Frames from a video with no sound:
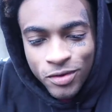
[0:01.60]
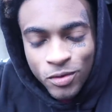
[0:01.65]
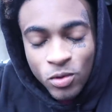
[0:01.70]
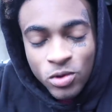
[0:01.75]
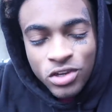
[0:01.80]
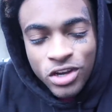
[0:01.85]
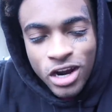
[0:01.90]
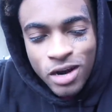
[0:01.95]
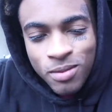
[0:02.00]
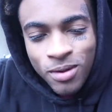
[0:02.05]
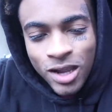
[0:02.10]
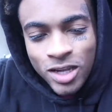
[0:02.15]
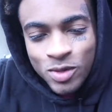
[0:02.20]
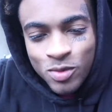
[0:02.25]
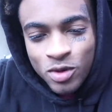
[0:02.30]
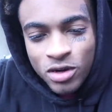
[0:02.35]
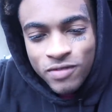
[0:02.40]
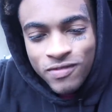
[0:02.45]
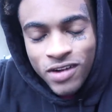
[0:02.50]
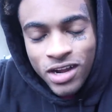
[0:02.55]
What's good everybody?
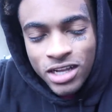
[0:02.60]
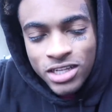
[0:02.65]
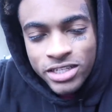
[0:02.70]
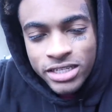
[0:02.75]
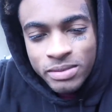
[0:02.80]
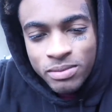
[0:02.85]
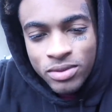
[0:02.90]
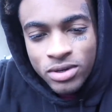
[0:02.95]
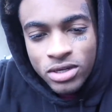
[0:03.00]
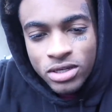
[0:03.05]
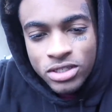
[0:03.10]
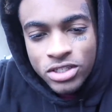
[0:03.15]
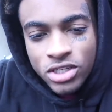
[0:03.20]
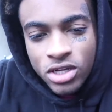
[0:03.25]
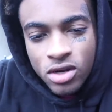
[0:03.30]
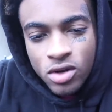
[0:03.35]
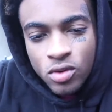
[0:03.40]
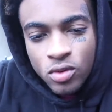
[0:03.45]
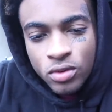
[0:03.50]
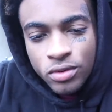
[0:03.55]
What's your Andre, J, bro.
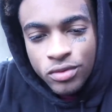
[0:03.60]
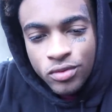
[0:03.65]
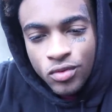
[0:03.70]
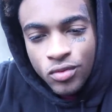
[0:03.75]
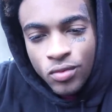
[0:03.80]
So,